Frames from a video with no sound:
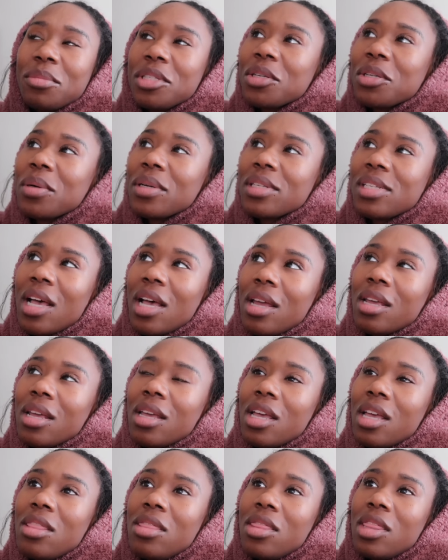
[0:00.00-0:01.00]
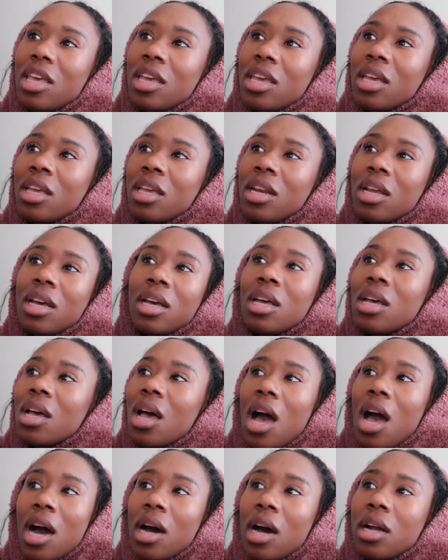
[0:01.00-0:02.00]
I'm so excited. And then
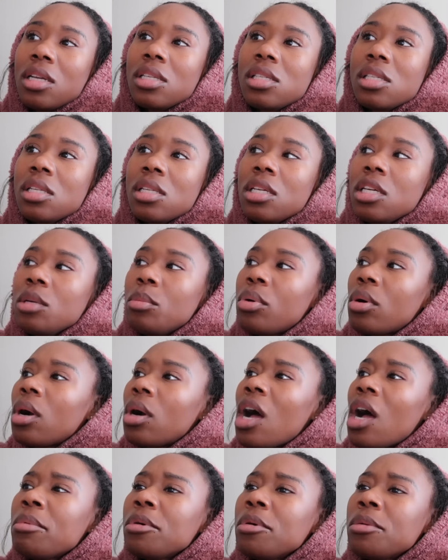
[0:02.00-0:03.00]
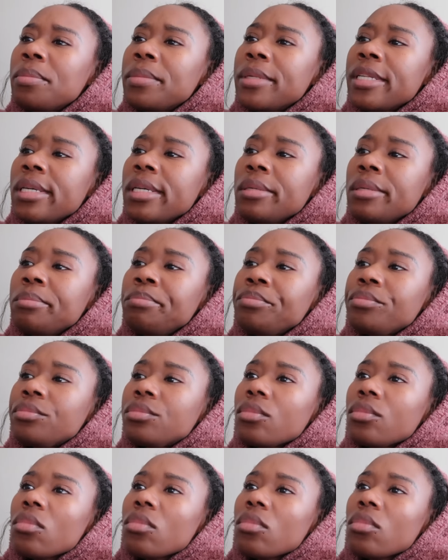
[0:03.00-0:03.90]
honestly probably